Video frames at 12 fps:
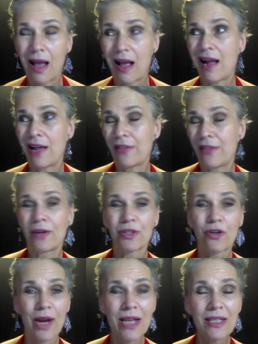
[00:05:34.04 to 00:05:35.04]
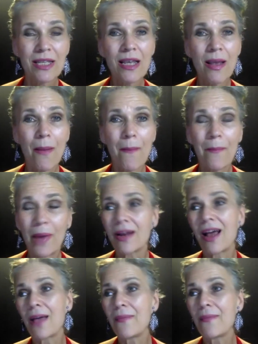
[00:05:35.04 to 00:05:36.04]
I thought it was crazy, but
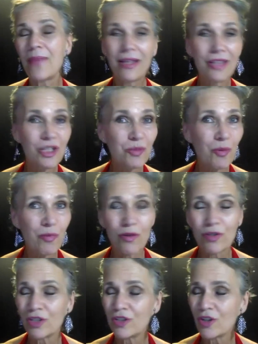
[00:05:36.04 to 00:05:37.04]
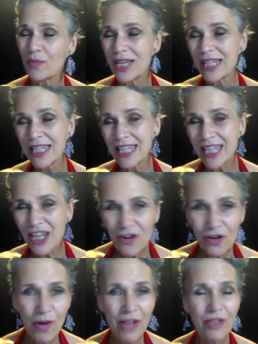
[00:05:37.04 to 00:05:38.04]
I made this proposal. It took me a year
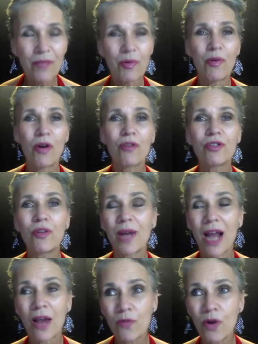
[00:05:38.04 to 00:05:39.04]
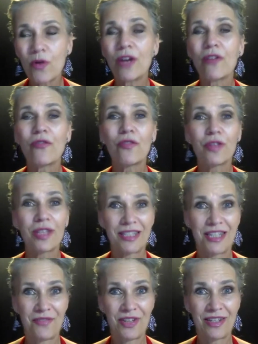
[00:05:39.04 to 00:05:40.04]
to write the proposal, but I wrote it for this
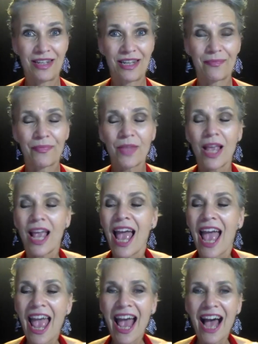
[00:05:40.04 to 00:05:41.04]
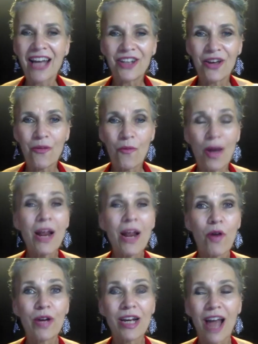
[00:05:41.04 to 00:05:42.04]
DVD. And when I
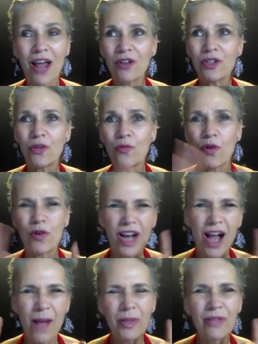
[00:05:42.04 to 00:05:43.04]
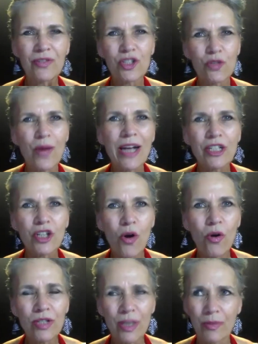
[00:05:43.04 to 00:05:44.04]
wrote it, I also wrote a couple of stretch
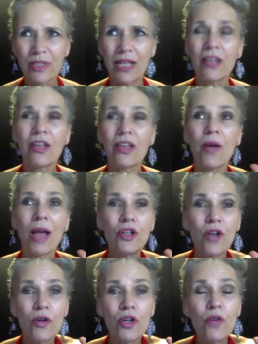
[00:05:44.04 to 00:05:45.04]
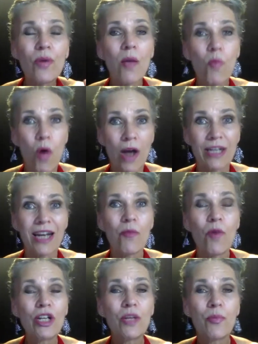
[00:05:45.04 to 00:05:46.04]
goals. I was like, I knew what I wanted. I
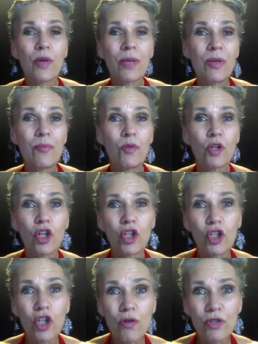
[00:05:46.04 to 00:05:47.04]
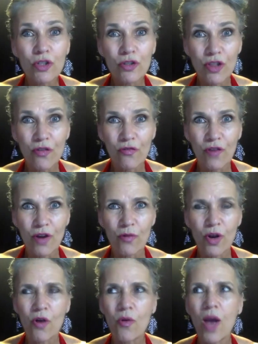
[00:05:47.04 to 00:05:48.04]
wanted to bring people closer than the front
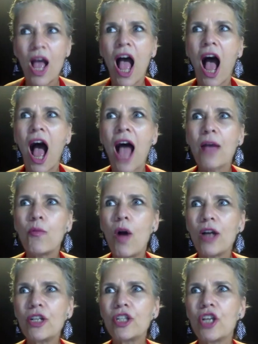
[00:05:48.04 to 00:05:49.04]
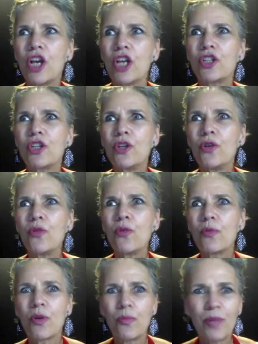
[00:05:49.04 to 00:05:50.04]
row. I wanted to
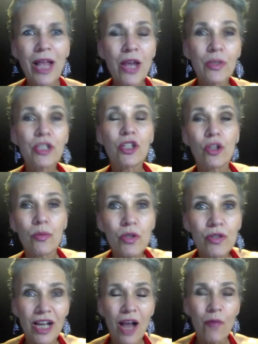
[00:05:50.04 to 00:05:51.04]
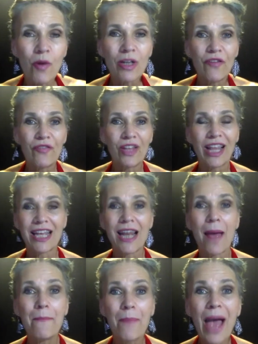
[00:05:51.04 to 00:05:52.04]
play original music. I wanted to feel like an
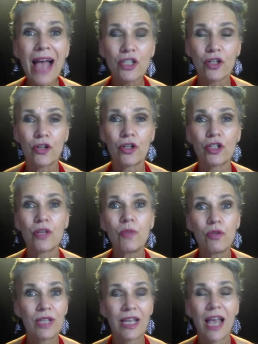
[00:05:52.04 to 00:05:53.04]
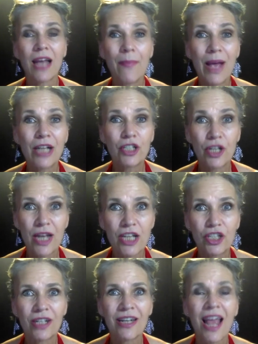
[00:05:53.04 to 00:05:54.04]
ambassador to music and
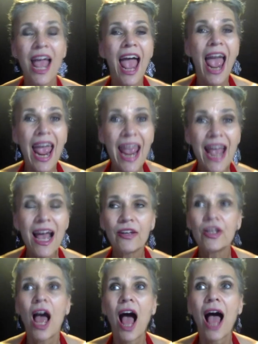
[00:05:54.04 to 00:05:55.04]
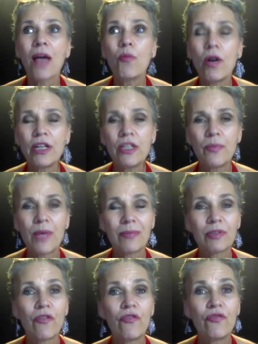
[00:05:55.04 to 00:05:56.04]
imagination. And I wanted to be
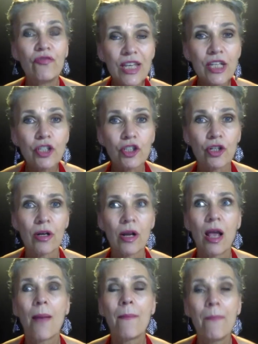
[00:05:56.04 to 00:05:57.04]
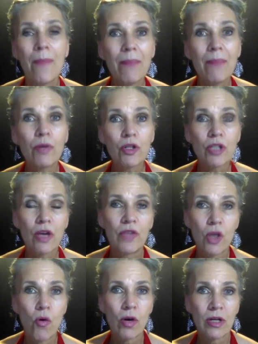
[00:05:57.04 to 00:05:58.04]
able to feature members of
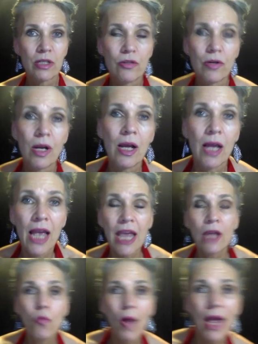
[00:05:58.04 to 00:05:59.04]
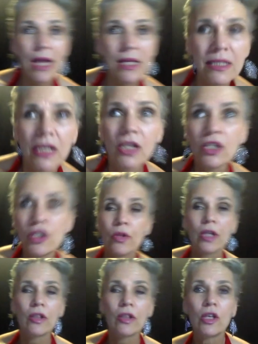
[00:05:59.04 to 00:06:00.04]
the orchestra in ways so
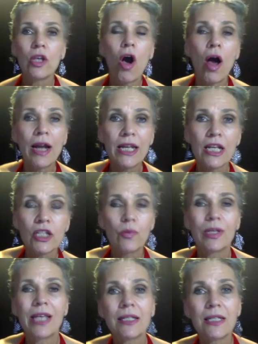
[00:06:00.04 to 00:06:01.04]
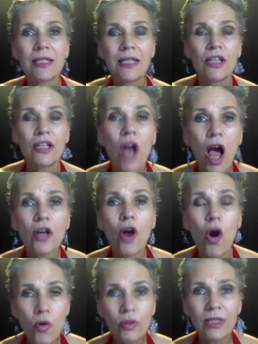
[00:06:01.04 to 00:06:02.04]
that the audience would get to see not
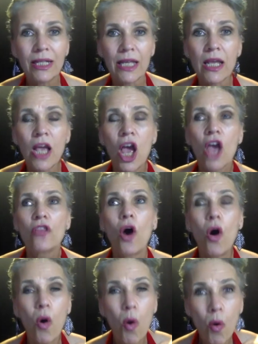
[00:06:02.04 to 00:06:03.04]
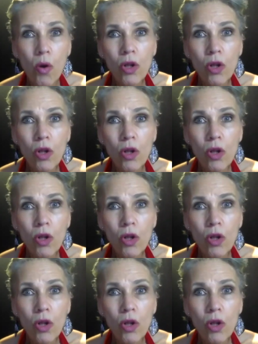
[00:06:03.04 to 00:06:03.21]
only the whole